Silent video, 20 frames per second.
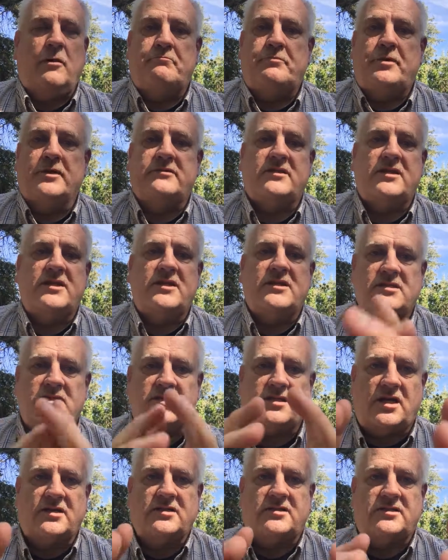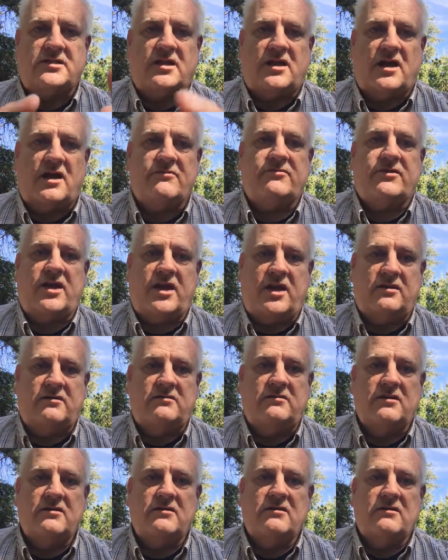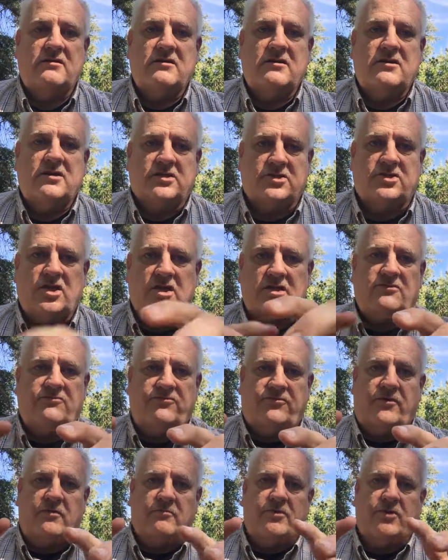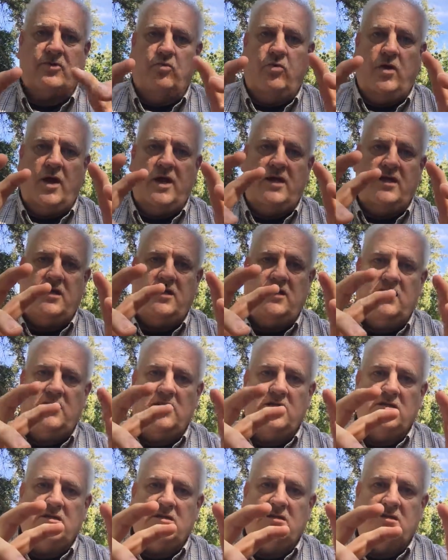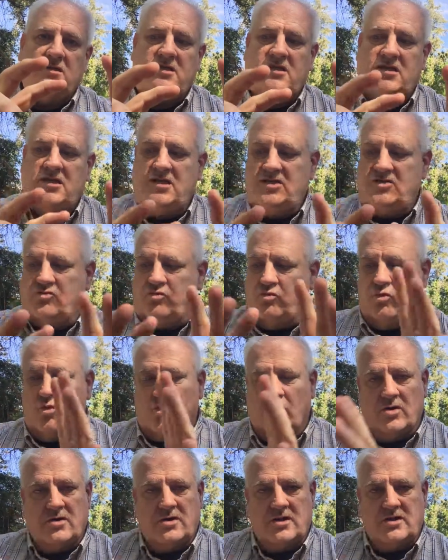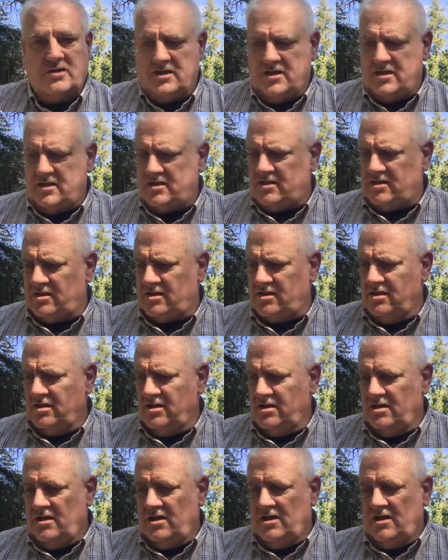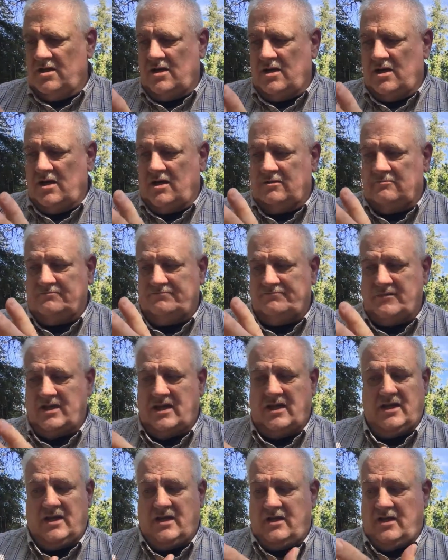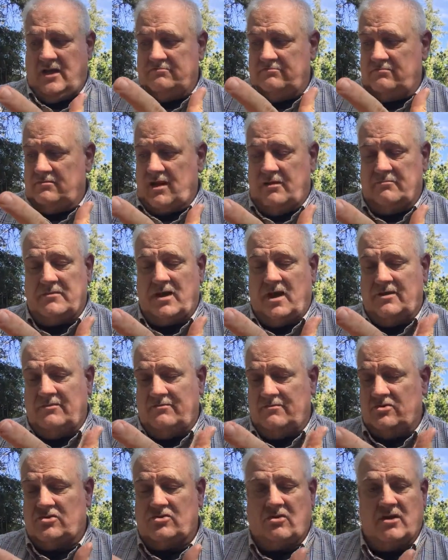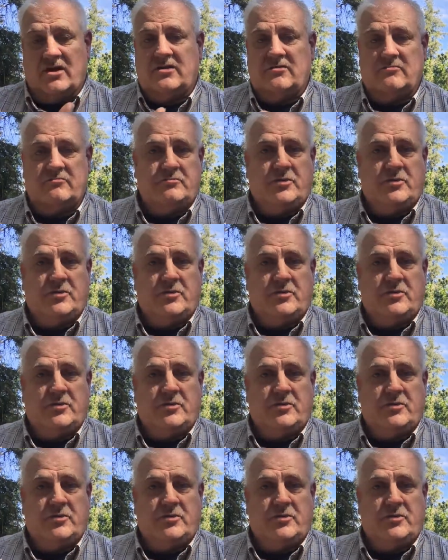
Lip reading: But the insights that I've gained just from the way he's wording this, I'm not even sure I could